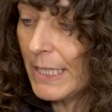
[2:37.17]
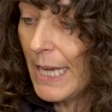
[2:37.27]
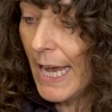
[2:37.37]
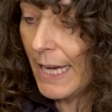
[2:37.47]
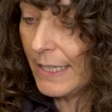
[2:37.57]

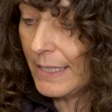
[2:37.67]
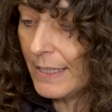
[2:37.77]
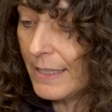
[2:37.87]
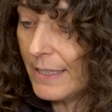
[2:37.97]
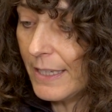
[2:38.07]

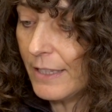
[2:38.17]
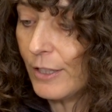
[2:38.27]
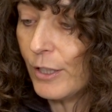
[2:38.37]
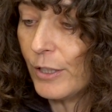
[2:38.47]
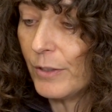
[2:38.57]
texts,
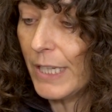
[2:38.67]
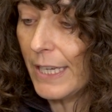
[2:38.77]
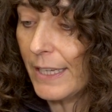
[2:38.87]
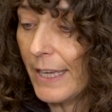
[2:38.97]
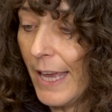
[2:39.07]

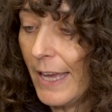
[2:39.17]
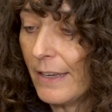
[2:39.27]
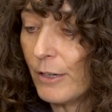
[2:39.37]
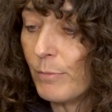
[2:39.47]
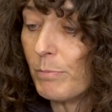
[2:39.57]
including a
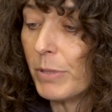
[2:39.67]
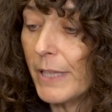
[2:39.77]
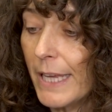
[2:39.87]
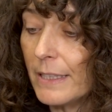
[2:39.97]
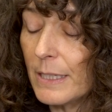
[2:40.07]

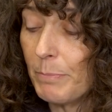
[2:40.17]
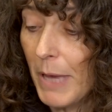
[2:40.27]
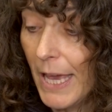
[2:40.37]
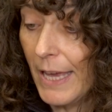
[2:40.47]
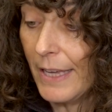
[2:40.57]
complaint
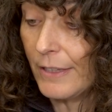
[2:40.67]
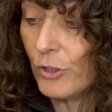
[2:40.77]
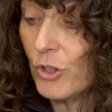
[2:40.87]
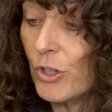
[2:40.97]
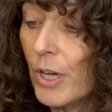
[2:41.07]

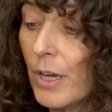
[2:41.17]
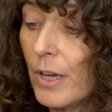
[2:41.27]
page